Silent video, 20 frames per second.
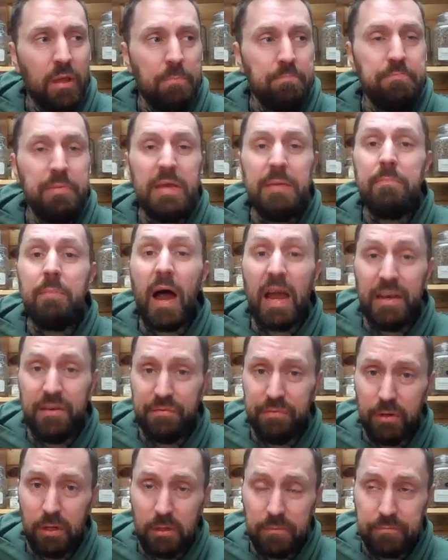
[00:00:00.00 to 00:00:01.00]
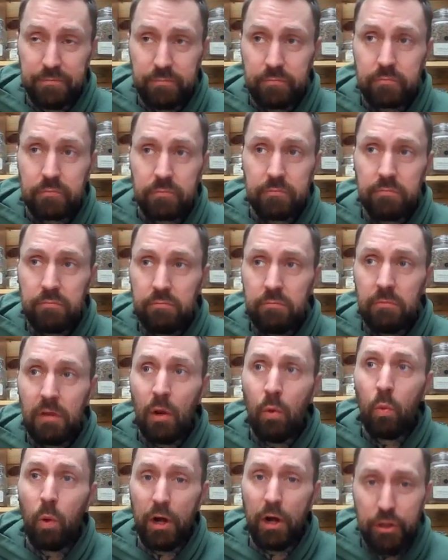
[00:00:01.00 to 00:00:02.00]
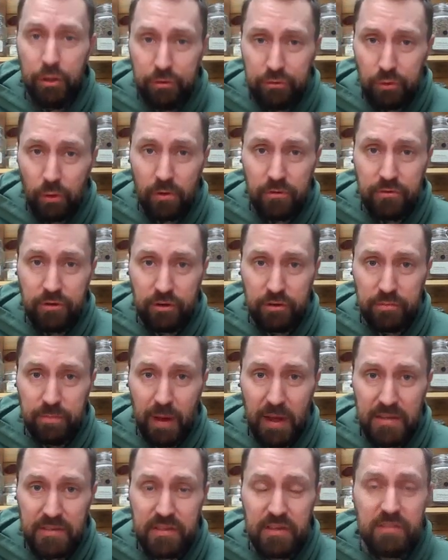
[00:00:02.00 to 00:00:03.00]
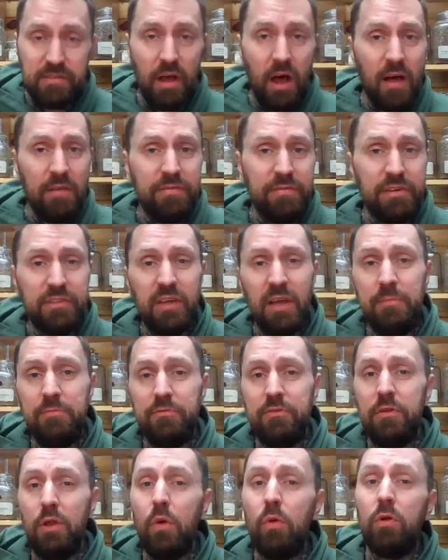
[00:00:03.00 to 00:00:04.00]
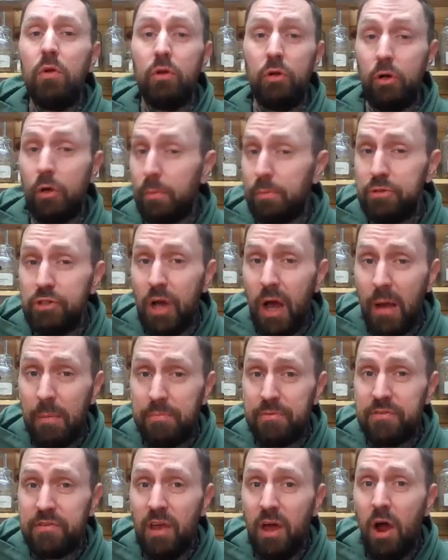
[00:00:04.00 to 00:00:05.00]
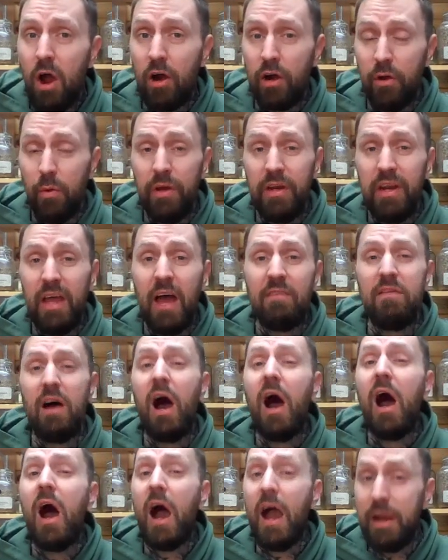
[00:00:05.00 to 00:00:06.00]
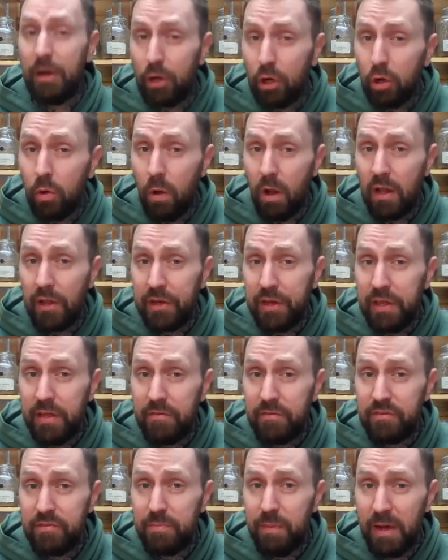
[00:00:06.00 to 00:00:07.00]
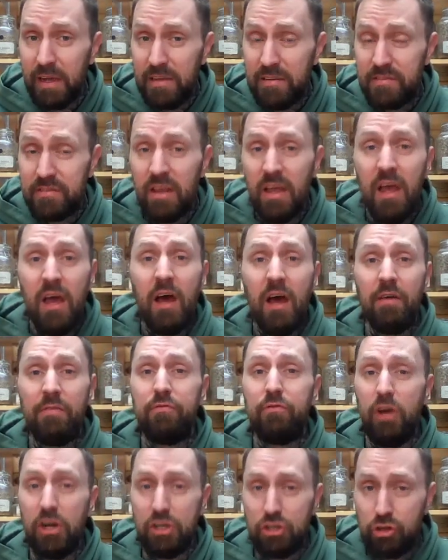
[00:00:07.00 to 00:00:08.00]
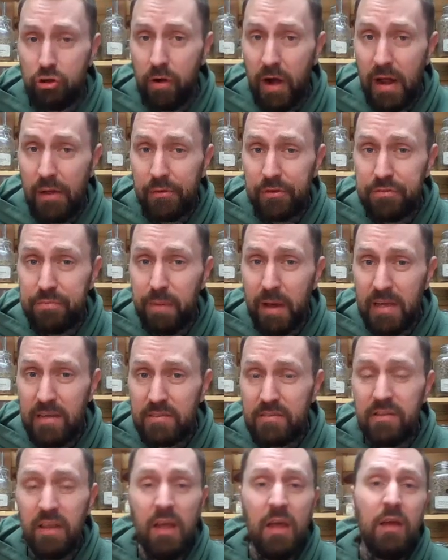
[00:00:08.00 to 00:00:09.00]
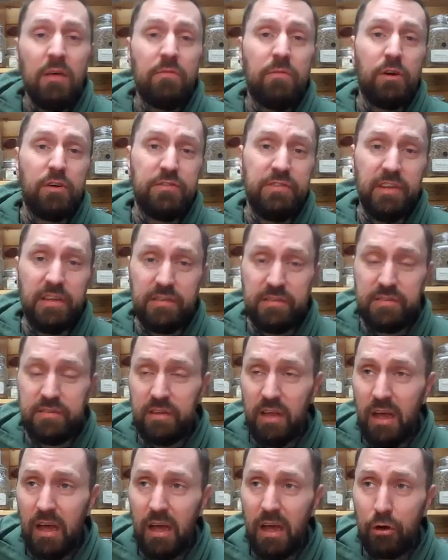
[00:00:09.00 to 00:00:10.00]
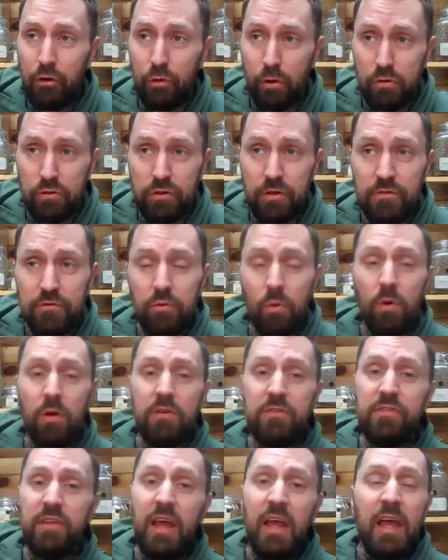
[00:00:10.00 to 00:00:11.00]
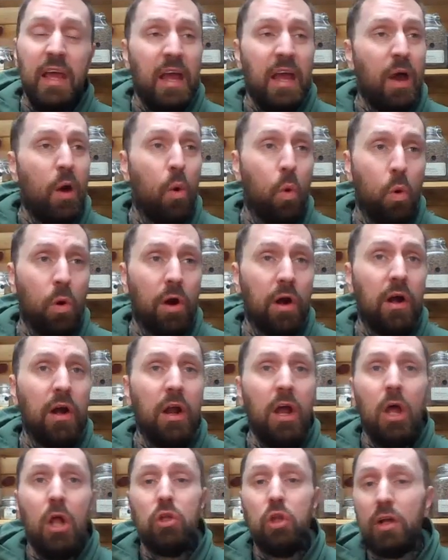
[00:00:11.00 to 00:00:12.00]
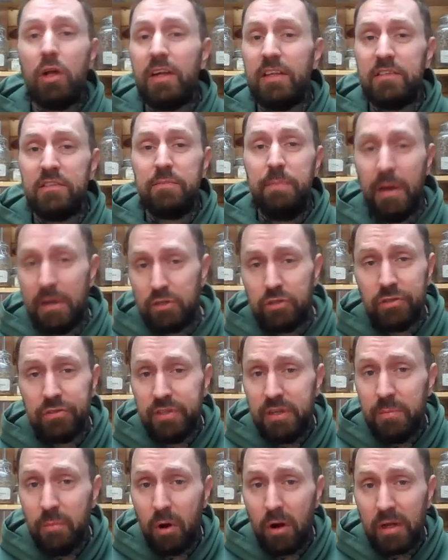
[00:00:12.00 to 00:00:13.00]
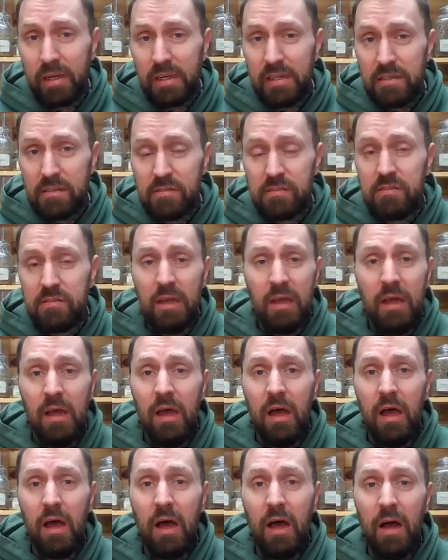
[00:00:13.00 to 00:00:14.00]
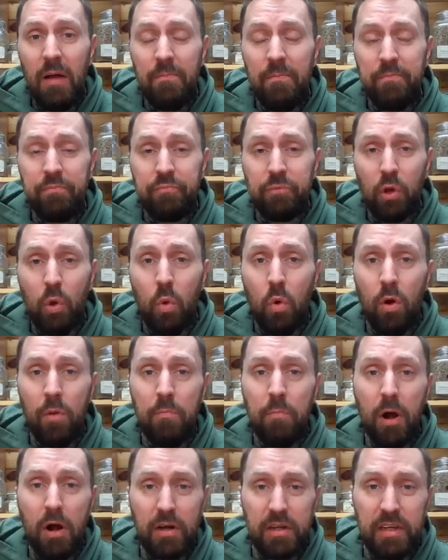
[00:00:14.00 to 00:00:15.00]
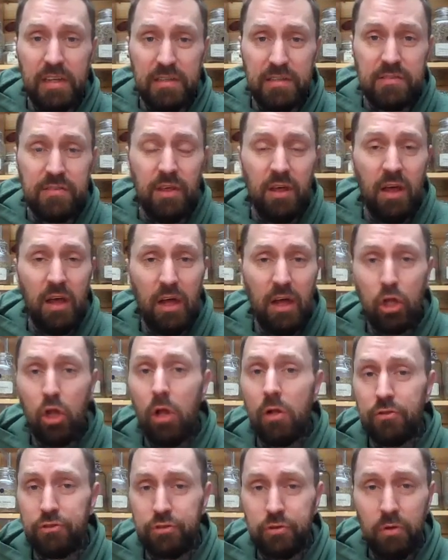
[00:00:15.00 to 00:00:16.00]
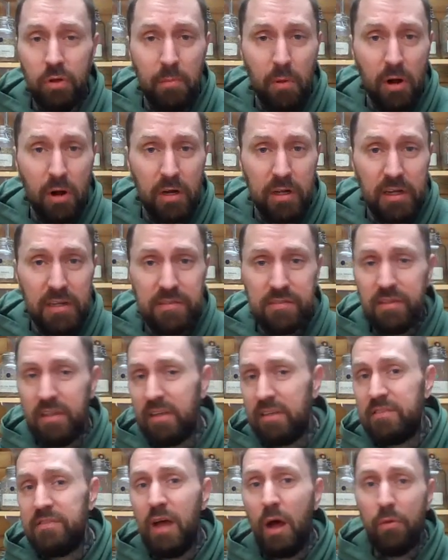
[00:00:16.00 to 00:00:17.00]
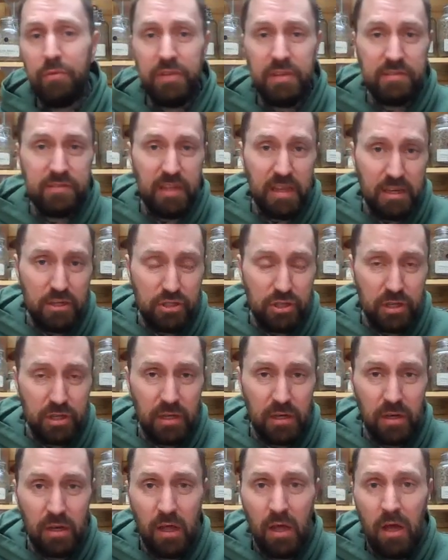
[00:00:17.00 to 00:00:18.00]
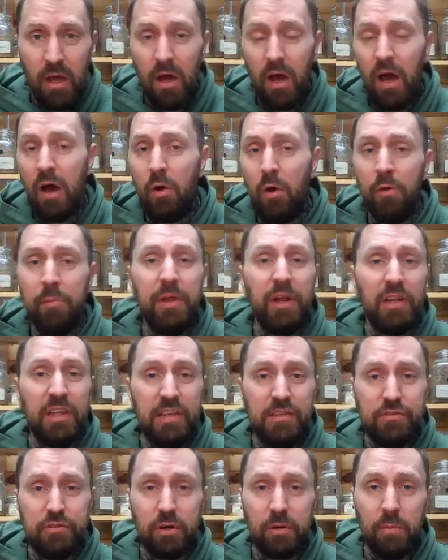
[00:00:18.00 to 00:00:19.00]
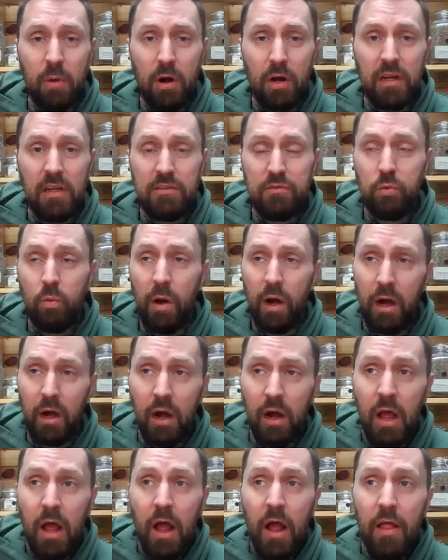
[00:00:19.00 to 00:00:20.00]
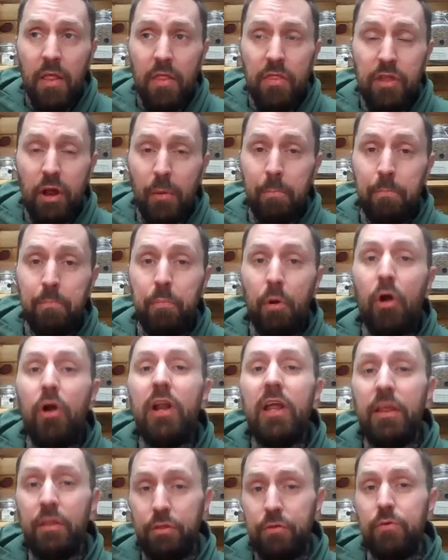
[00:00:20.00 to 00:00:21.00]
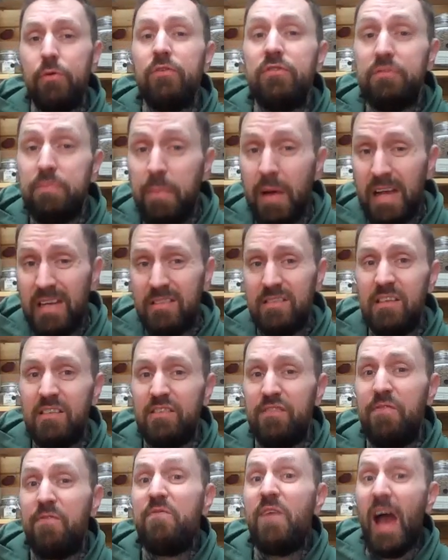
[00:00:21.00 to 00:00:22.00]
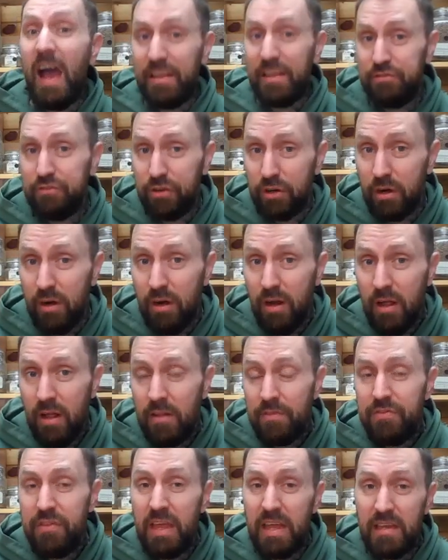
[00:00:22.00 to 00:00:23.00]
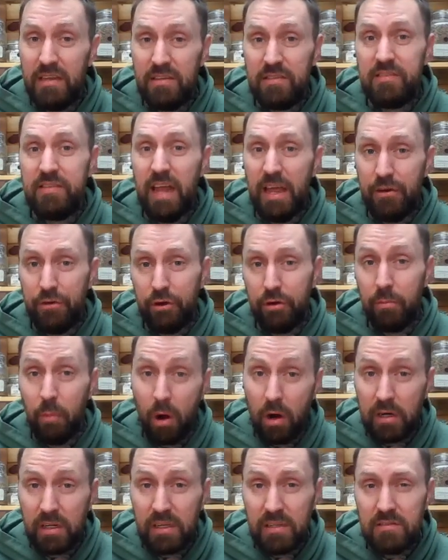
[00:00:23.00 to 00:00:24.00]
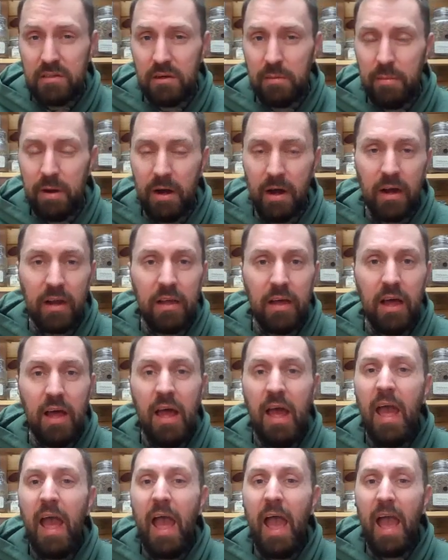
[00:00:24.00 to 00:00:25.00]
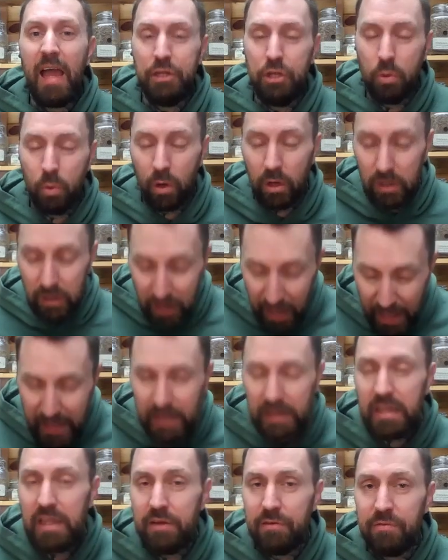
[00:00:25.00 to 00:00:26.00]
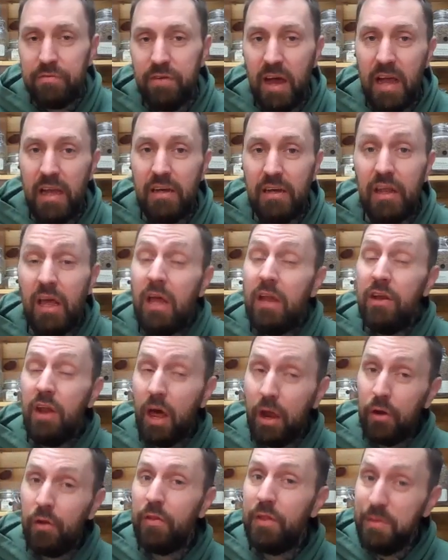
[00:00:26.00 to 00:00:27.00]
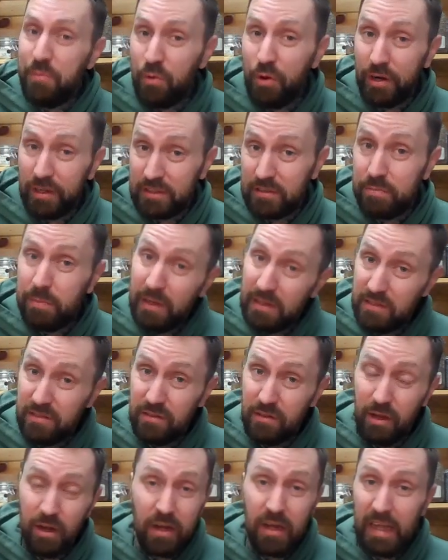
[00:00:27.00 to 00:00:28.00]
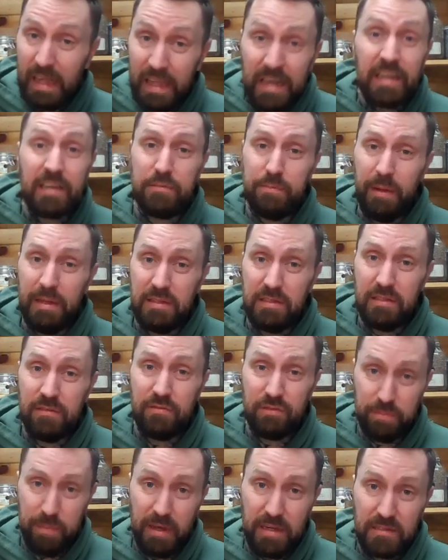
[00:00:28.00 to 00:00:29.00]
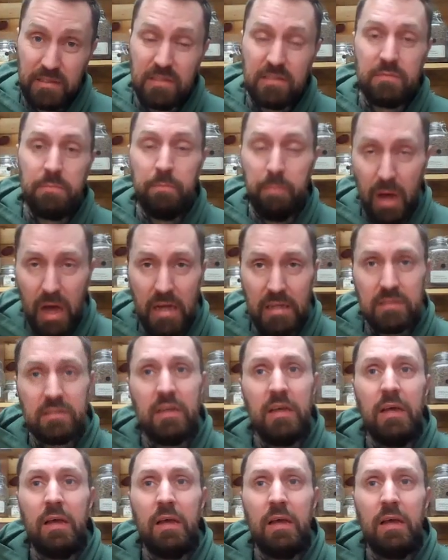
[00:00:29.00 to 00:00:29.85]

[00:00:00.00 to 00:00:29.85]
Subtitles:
be mindful where you source your spices. Oftentimes local herb shops are going to have a higher quality of spice, a fresh ground spice, versus grocery stores. Or look at specialty markets, or markets, cultural markets like Southeast Asian or Middle Eastern markets, where they're burning through spices faster than standard markets in America. And you are likely to find not only more inexpensive spices, but